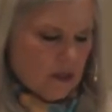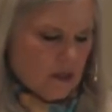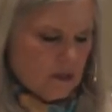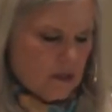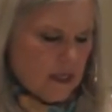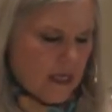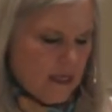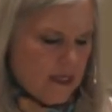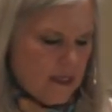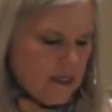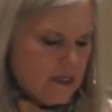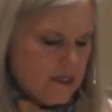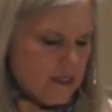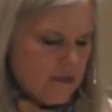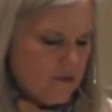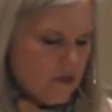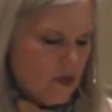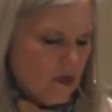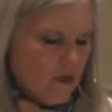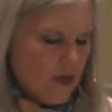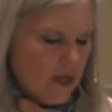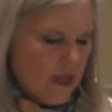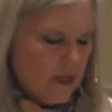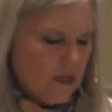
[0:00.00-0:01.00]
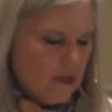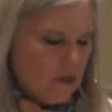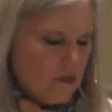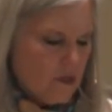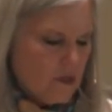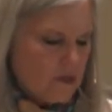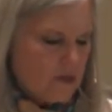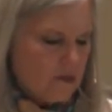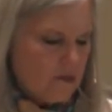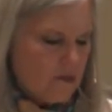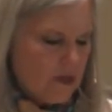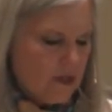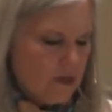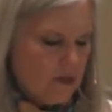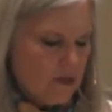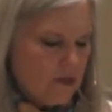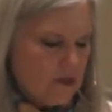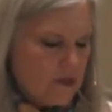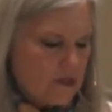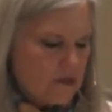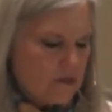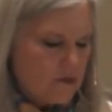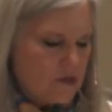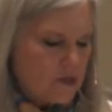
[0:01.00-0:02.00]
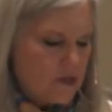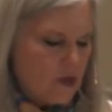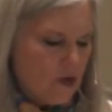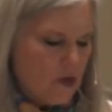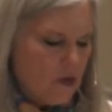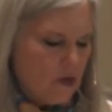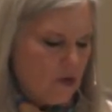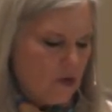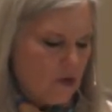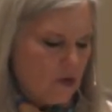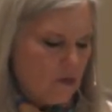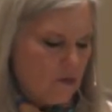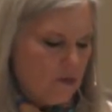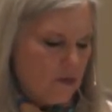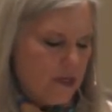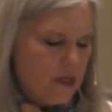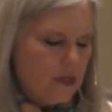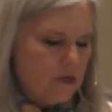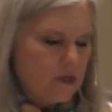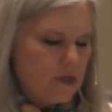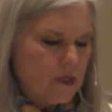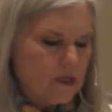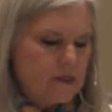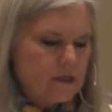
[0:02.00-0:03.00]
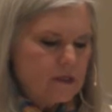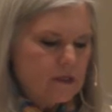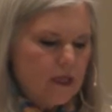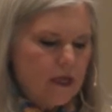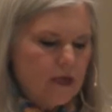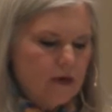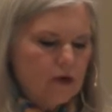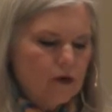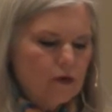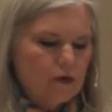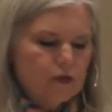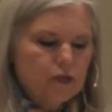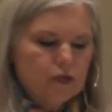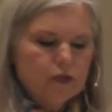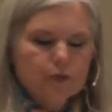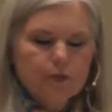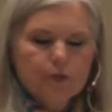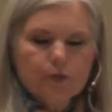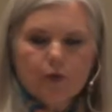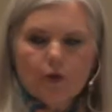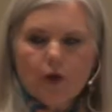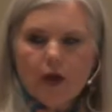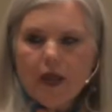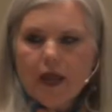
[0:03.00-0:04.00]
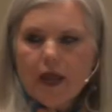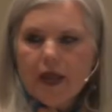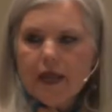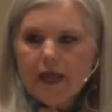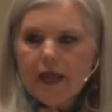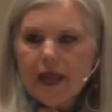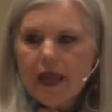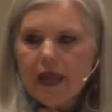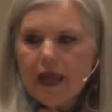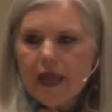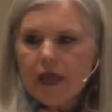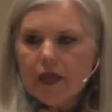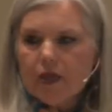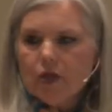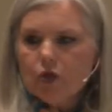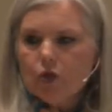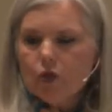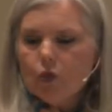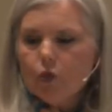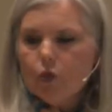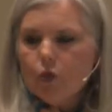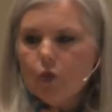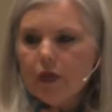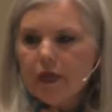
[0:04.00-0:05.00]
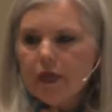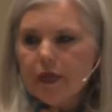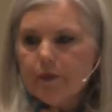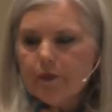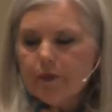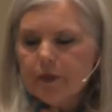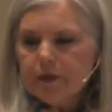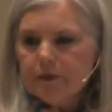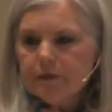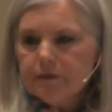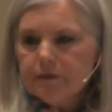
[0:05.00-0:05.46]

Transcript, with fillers: Ladies, even though Hannah was in bitterness of soul, her bitterness led her to pray and weep.